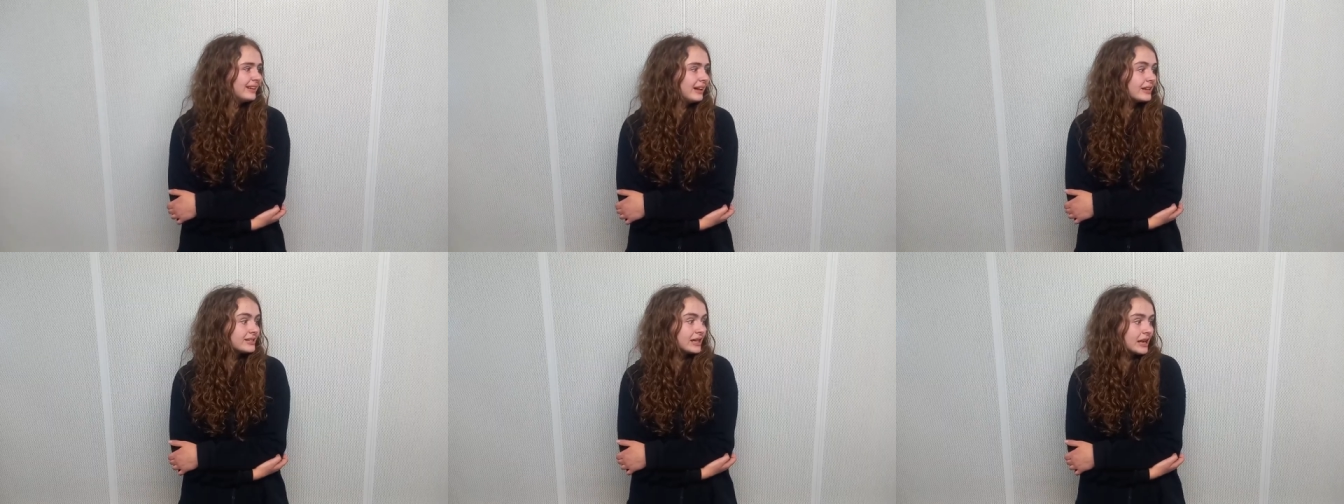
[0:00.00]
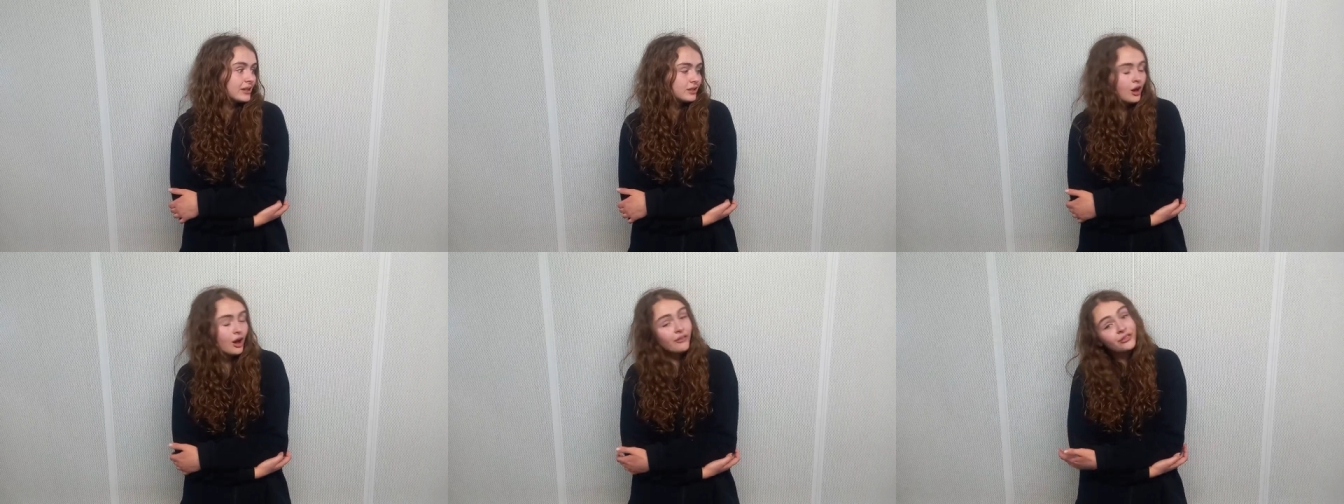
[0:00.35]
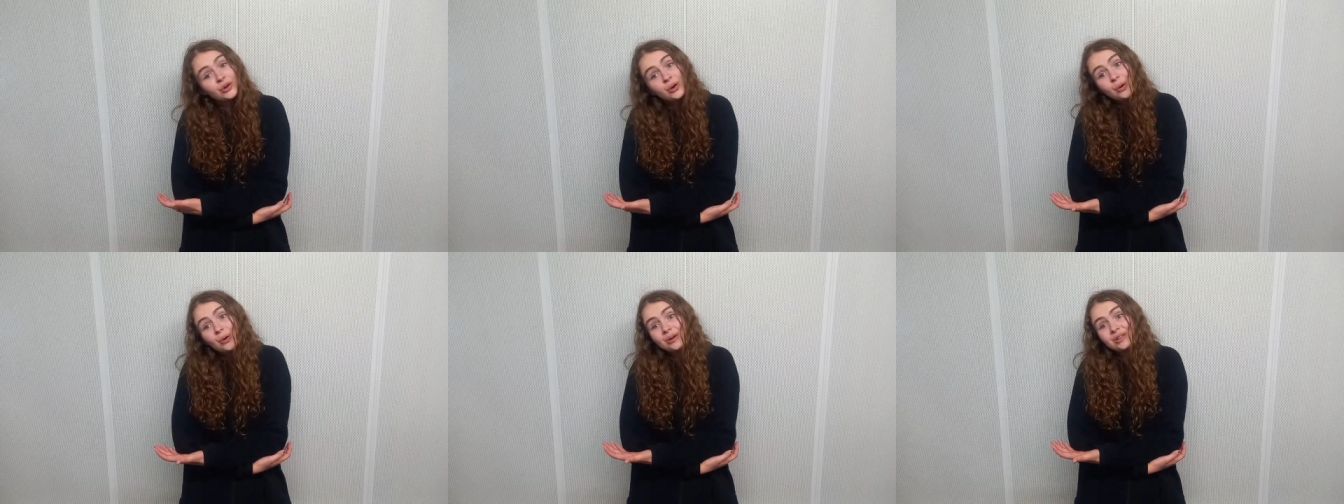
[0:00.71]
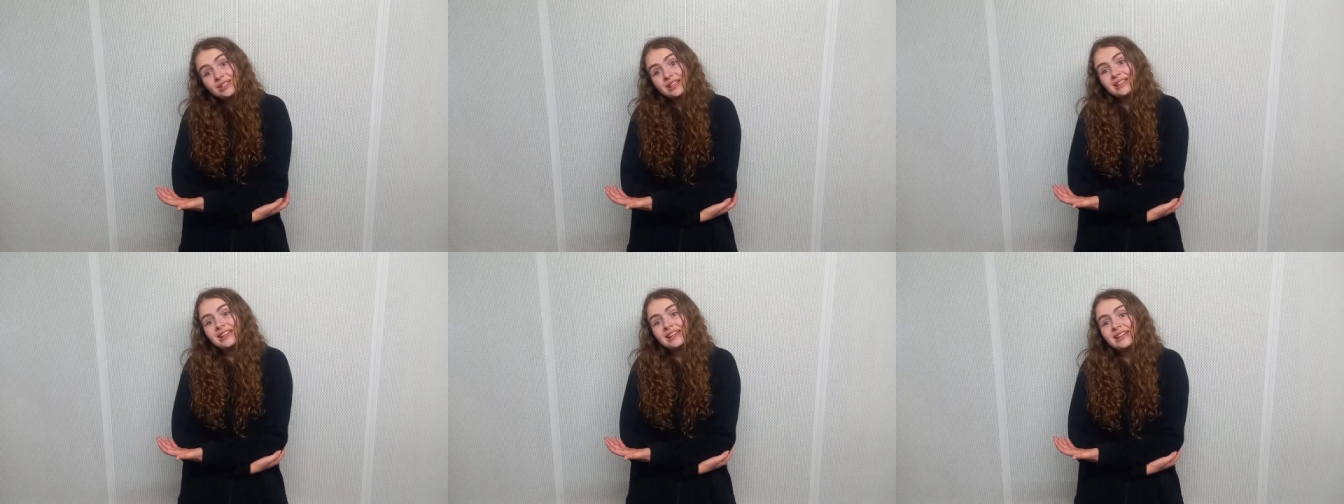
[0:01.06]
I said, Of course
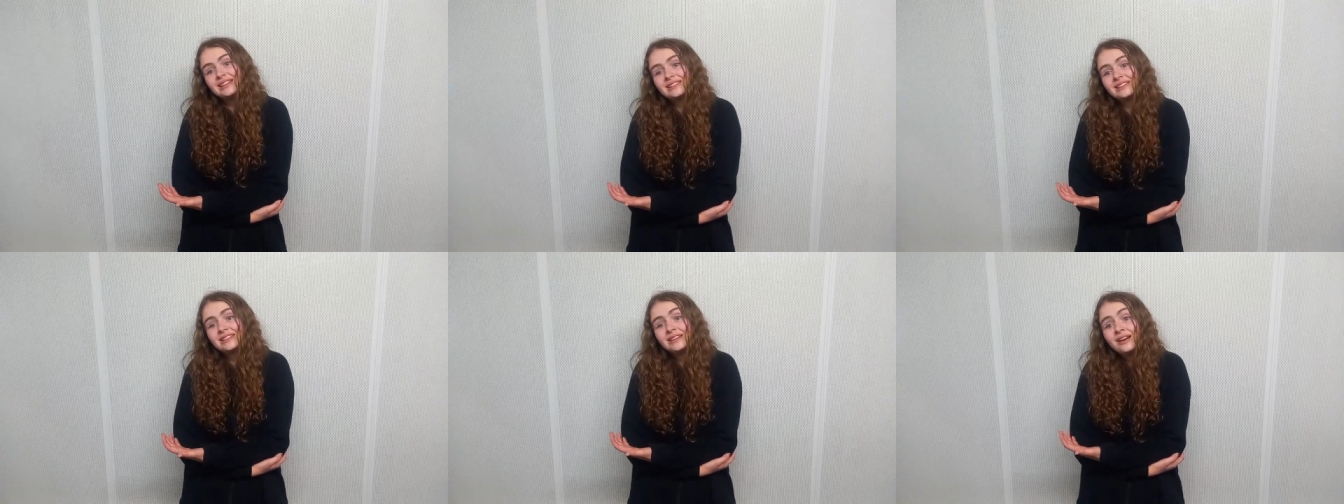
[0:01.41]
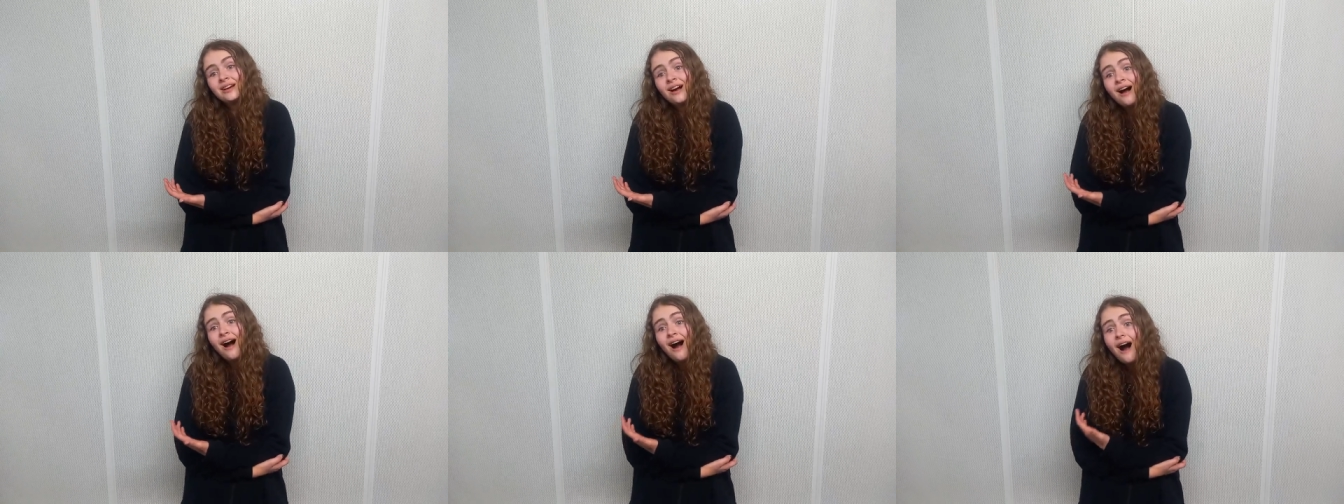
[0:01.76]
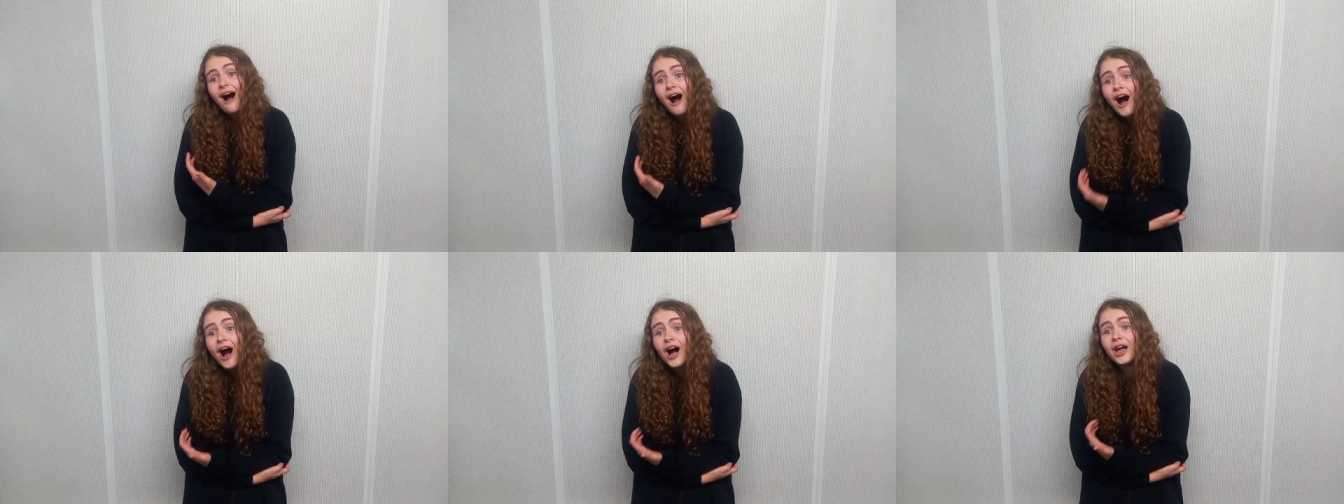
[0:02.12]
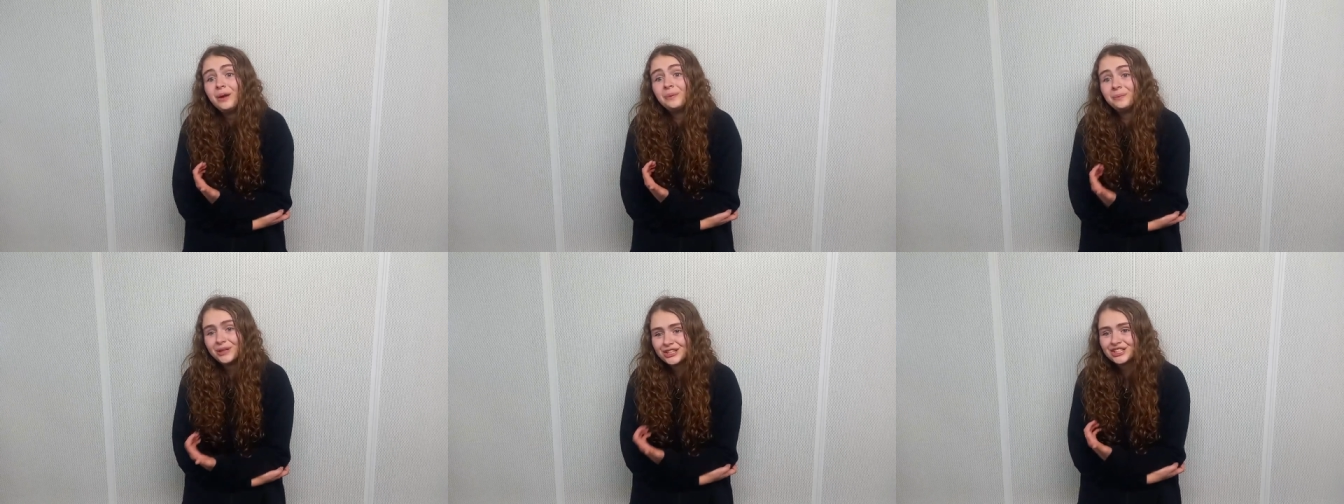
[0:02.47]
I did!
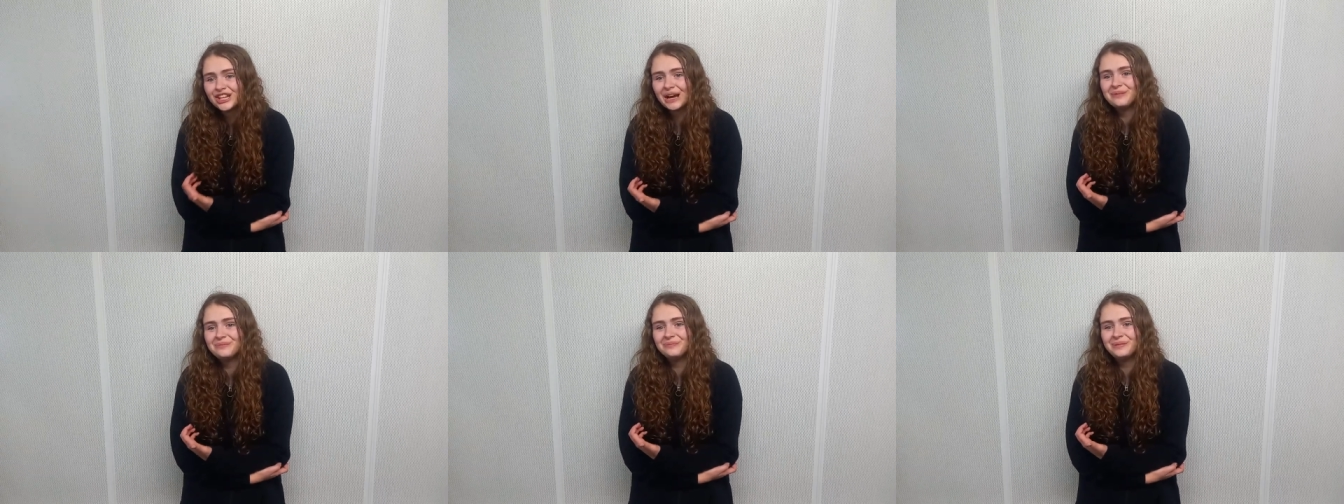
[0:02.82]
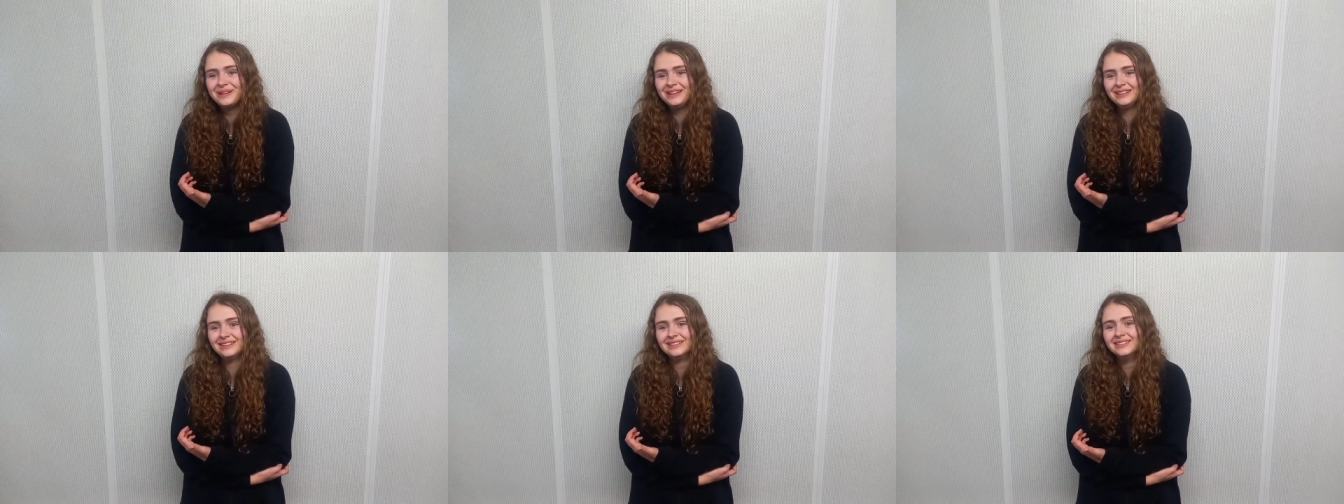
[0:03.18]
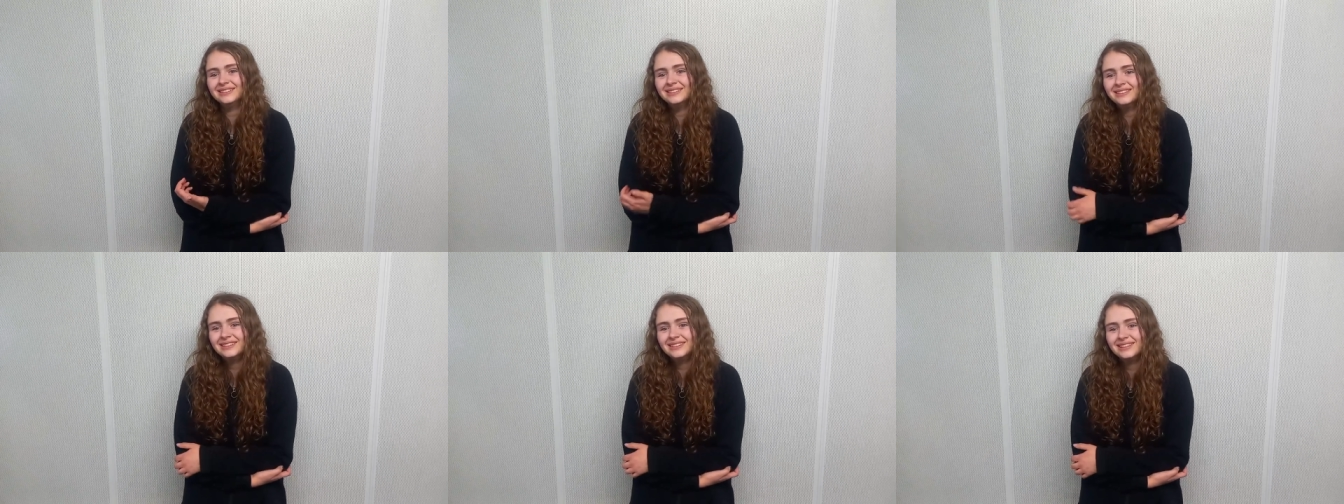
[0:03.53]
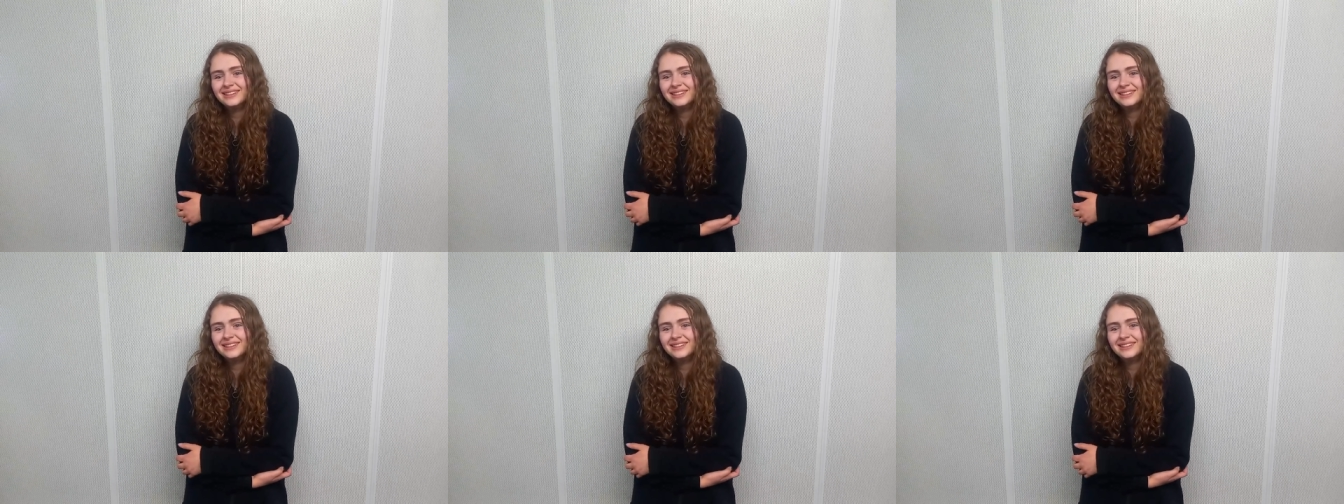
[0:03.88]
I'm the champion!